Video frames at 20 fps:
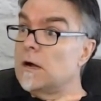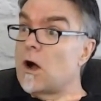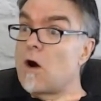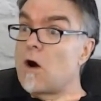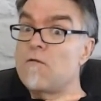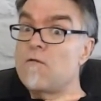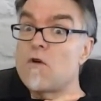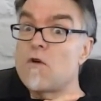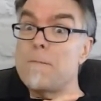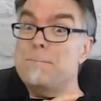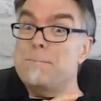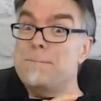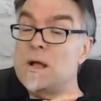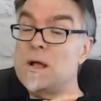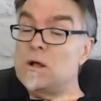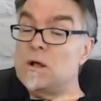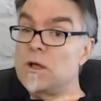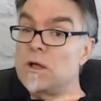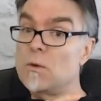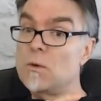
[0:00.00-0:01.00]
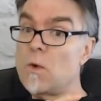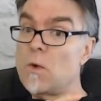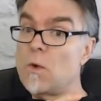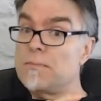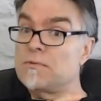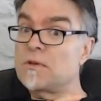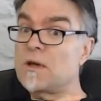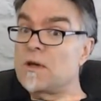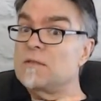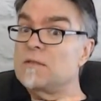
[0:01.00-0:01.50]
Over a billion
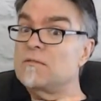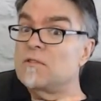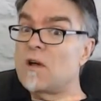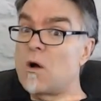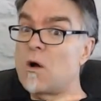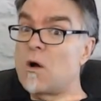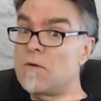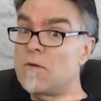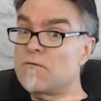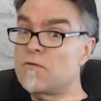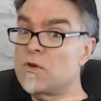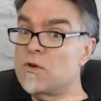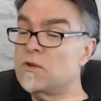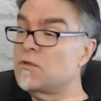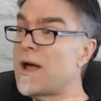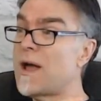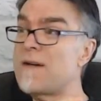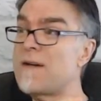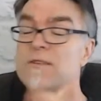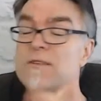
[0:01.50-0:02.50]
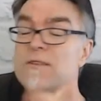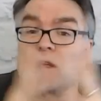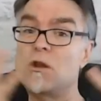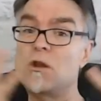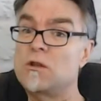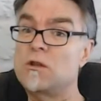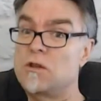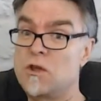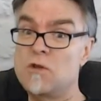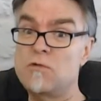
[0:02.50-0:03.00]
websites, all want free traffic.
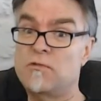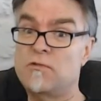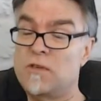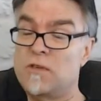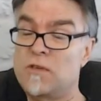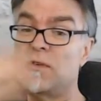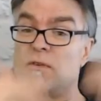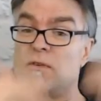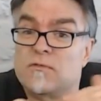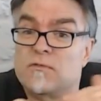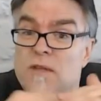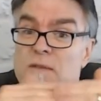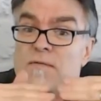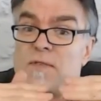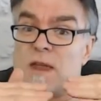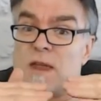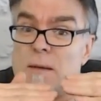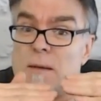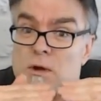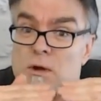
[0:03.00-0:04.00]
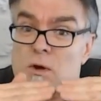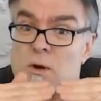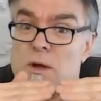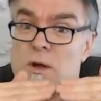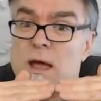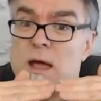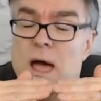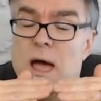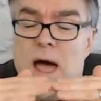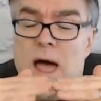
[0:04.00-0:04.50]
You, you see the stuff that I'm doing?